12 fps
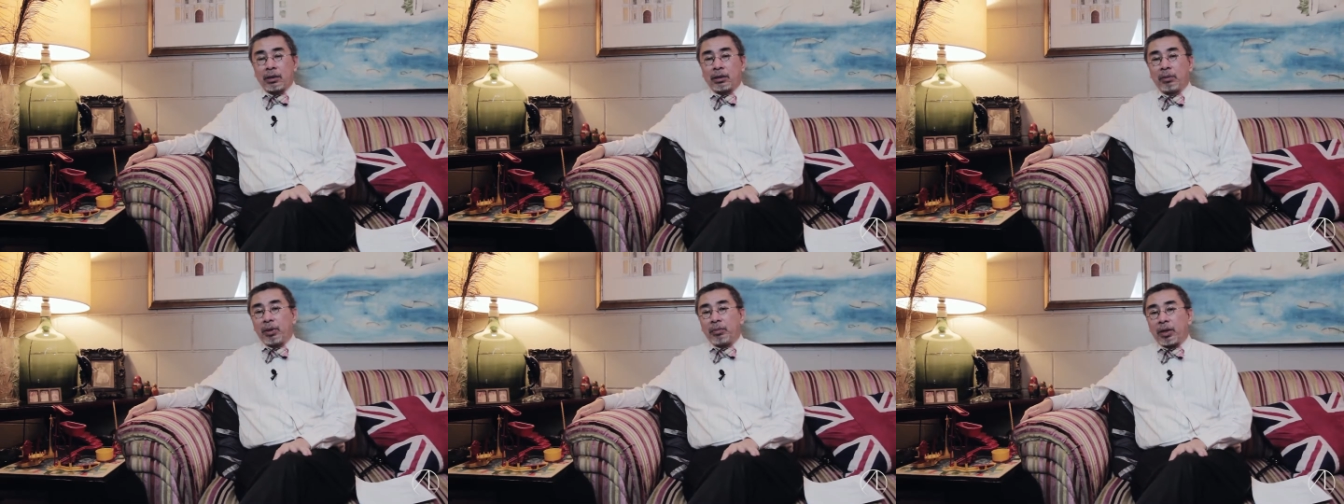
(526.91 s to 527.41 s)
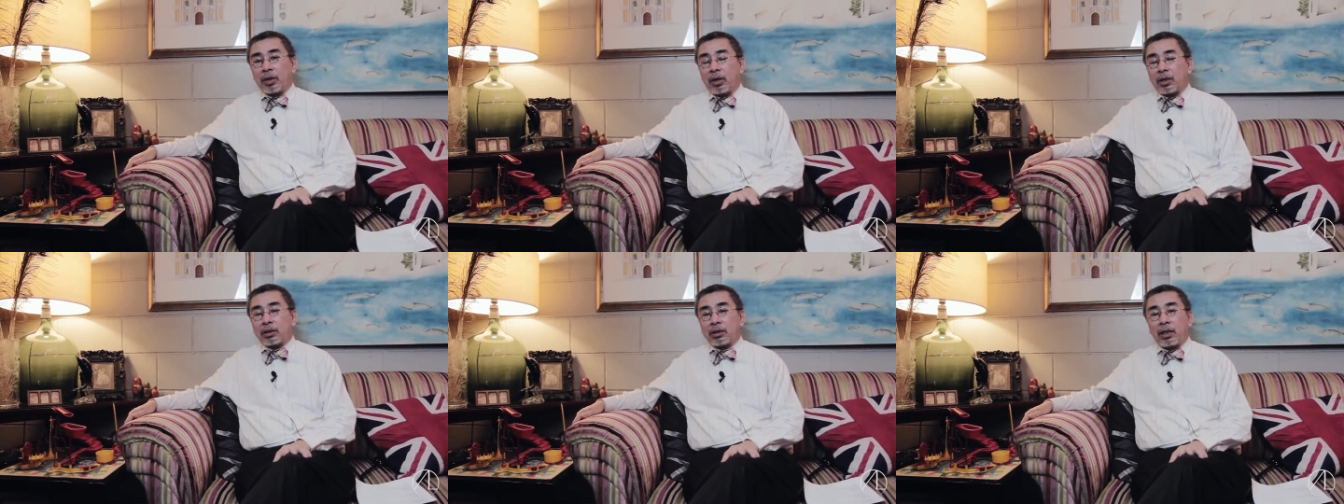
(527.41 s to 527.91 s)
simply
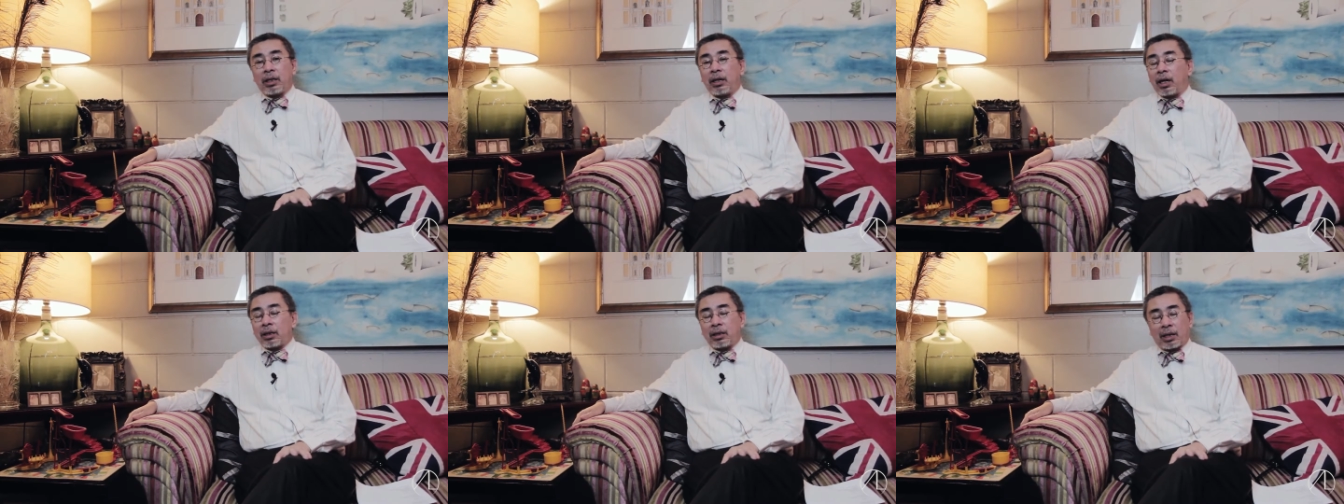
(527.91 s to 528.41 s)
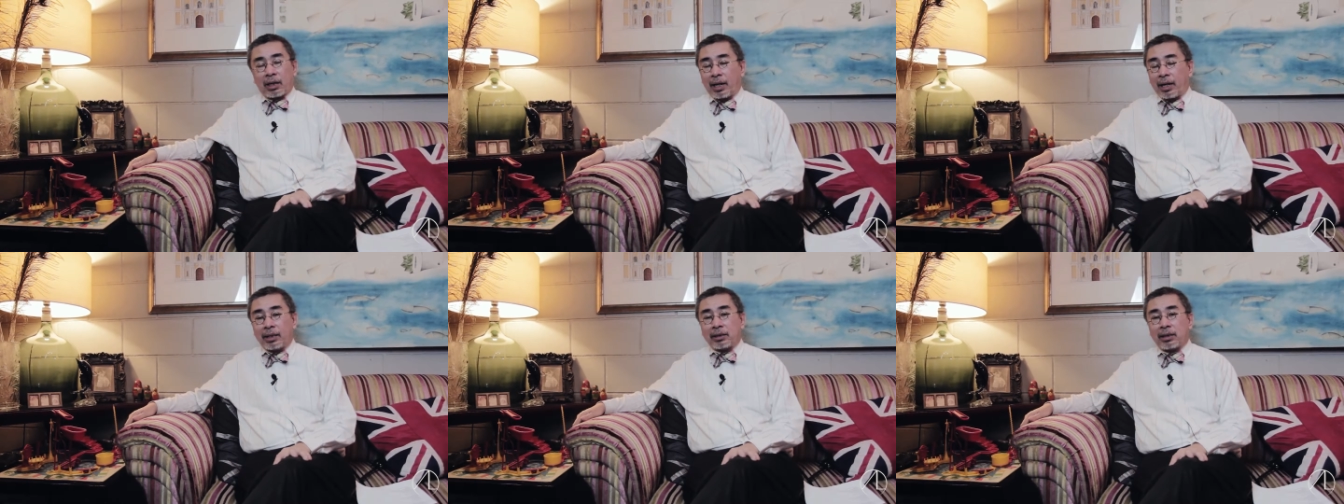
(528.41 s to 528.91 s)
because they're not the
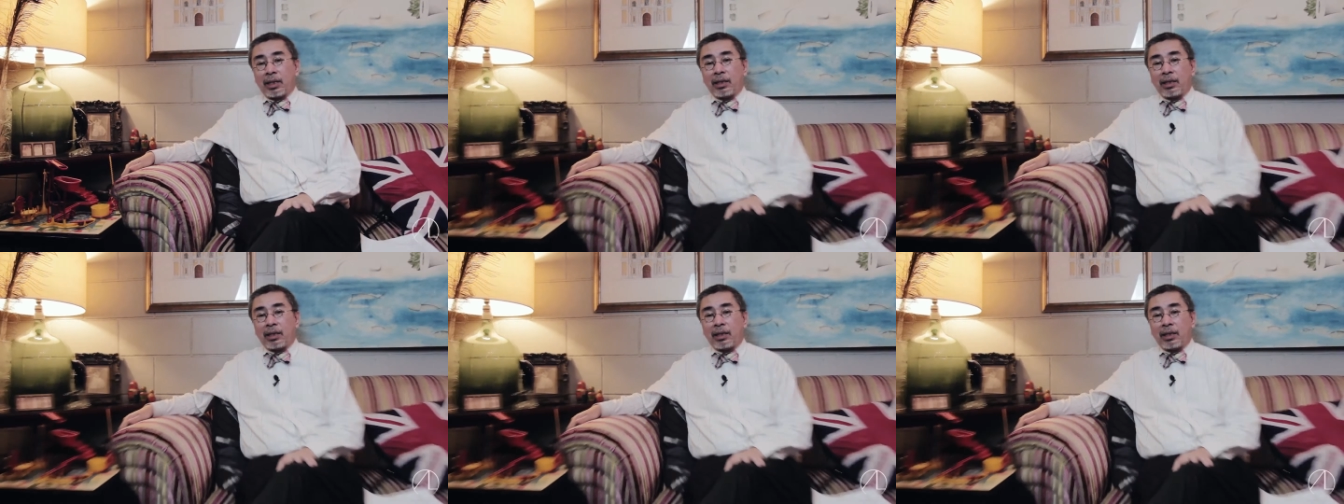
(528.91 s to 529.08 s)
clients